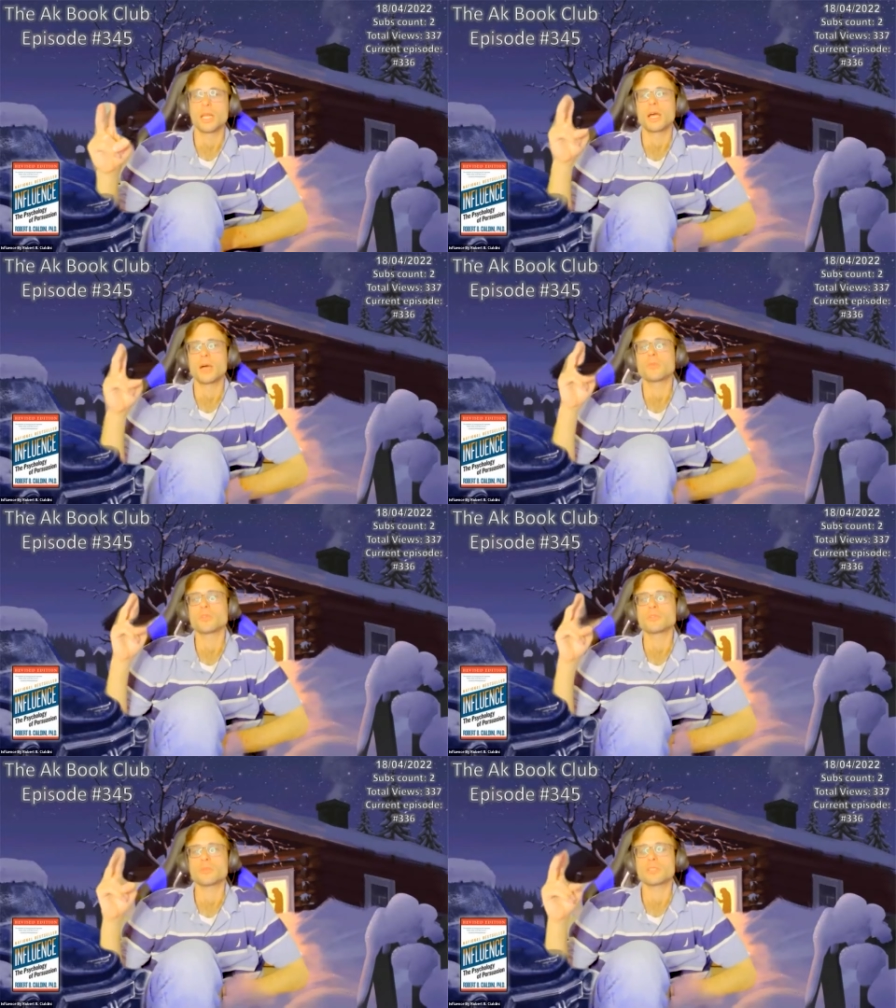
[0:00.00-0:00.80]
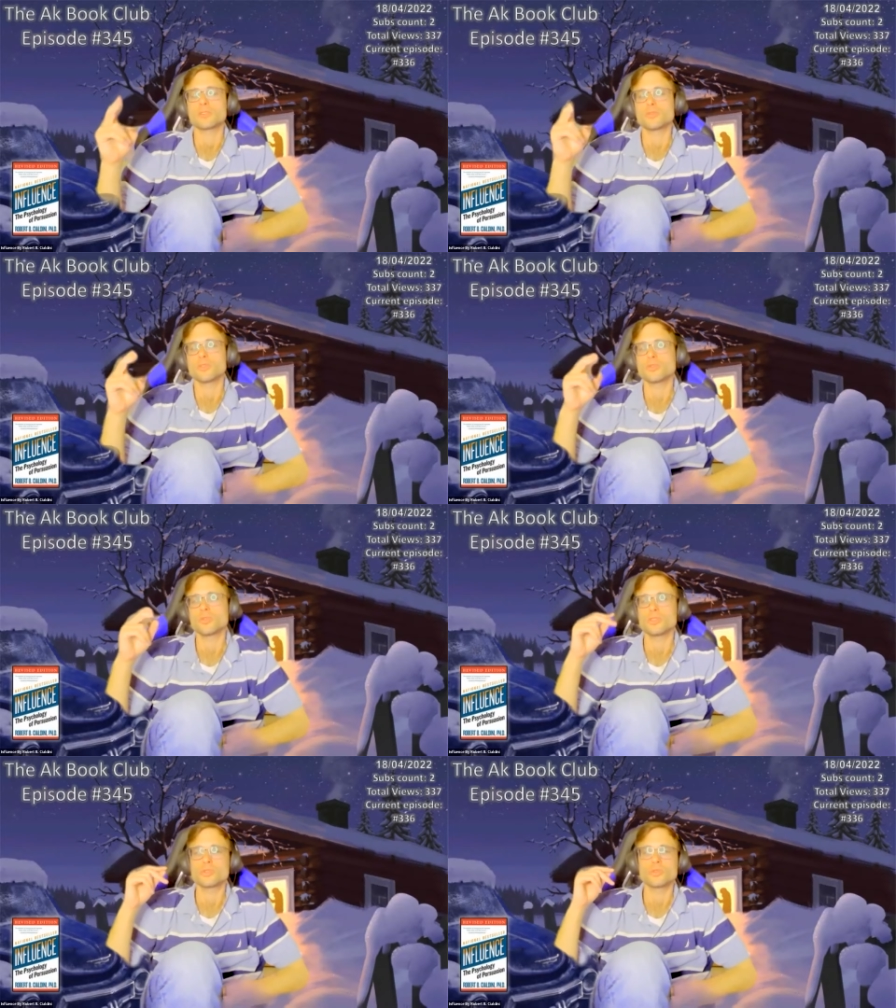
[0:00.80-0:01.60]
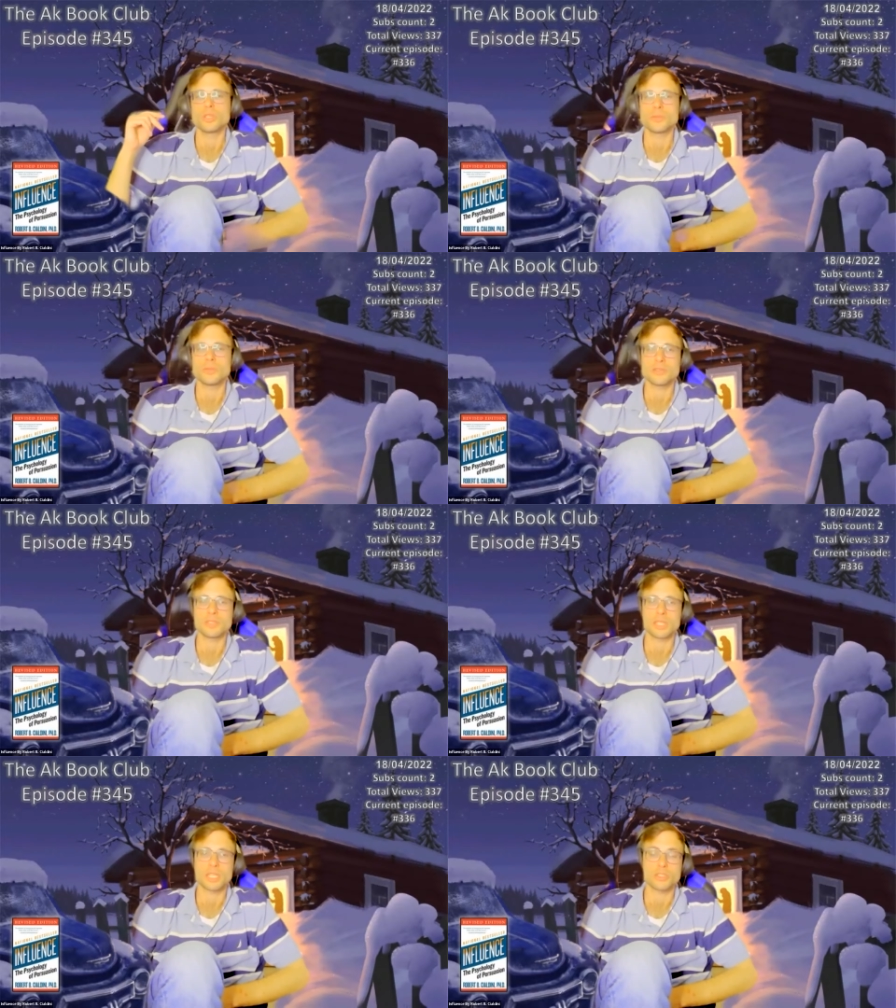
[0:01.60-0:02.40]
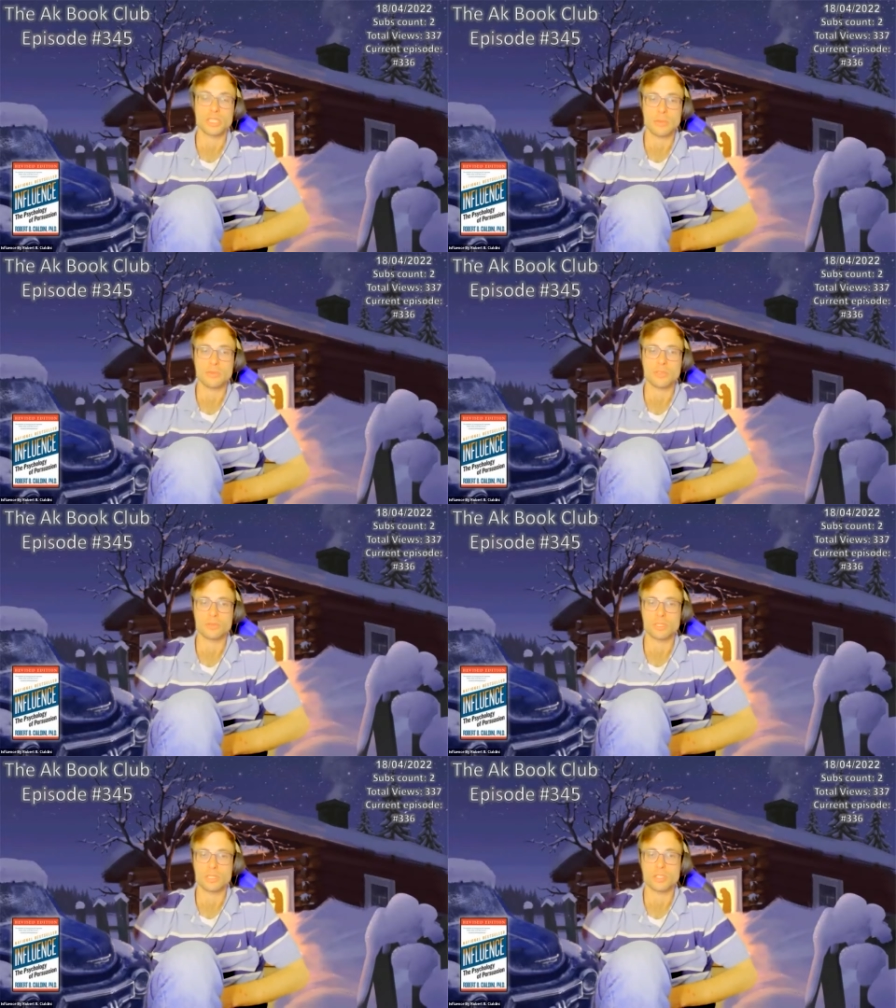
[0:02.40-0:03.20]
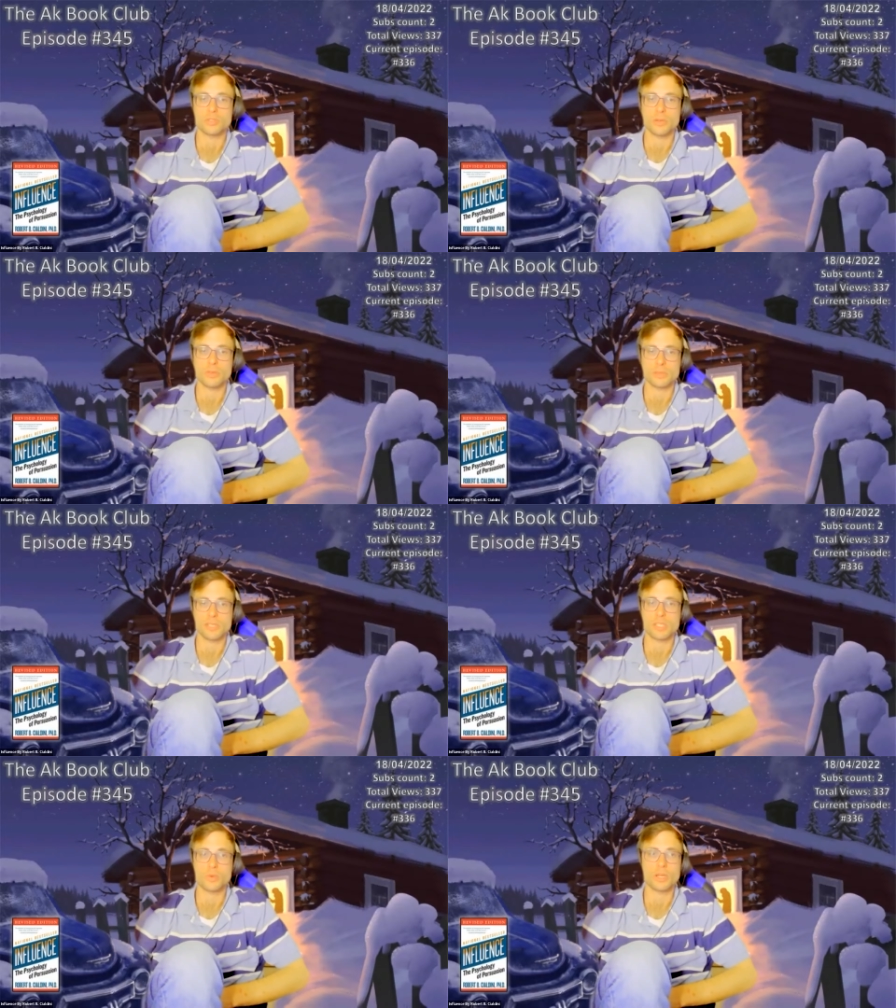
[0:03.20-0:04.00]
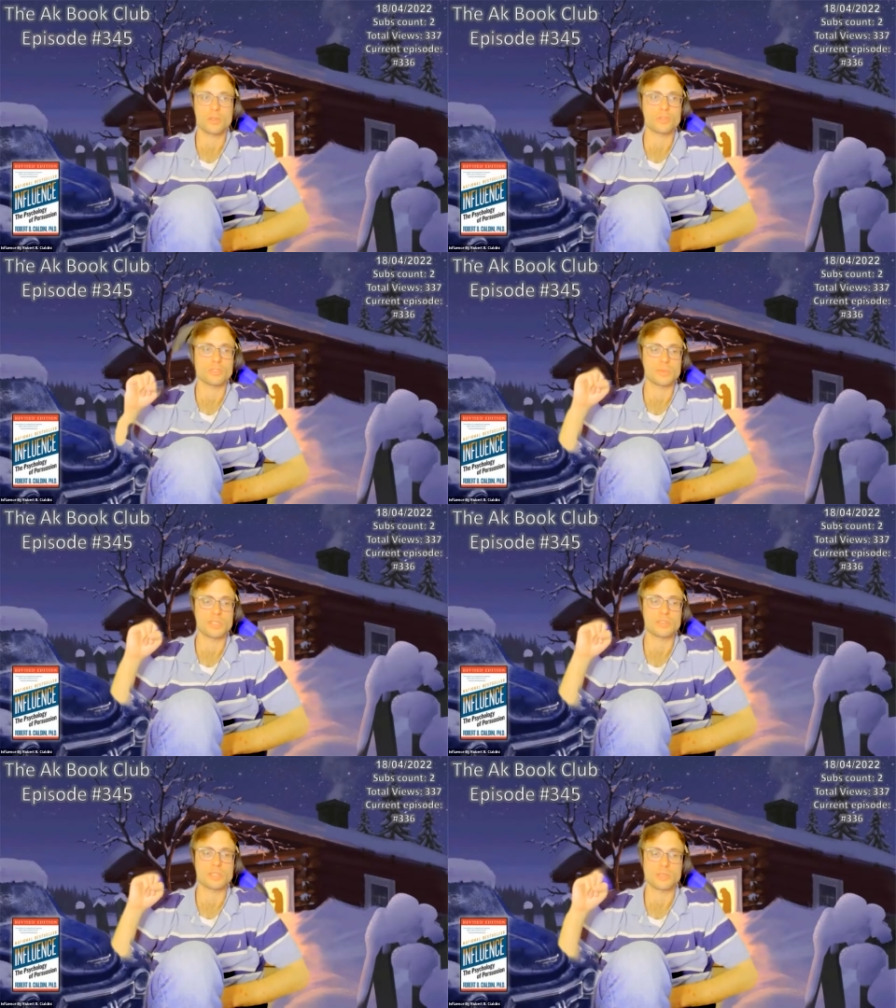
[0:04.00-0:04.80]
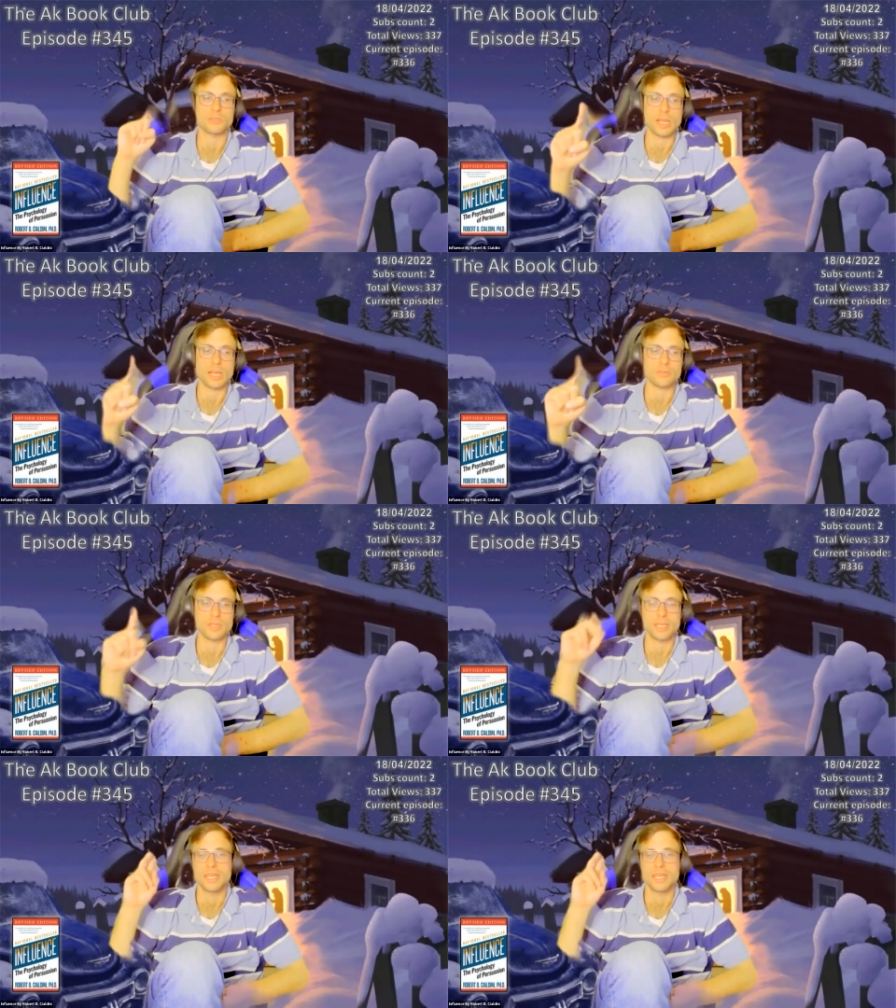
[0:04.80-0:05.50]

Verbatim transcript: I'm doing so because I truly believe that English is the number one tool to teach one mathematics who are not just a big successful in life.